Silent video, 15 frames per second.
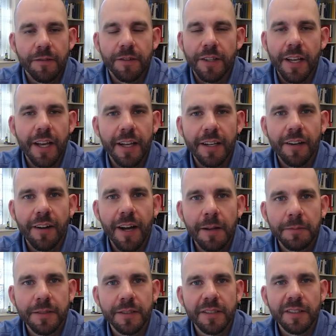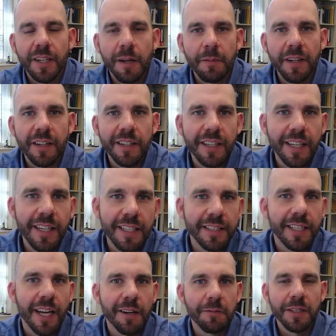Yeah, no, absolutely. I mean,
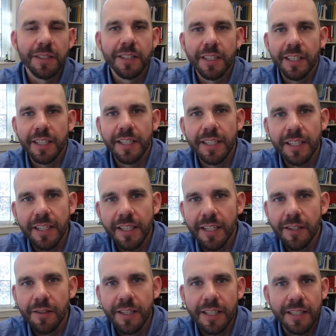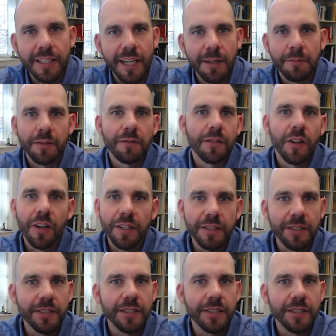anytime we look at you know any type of larger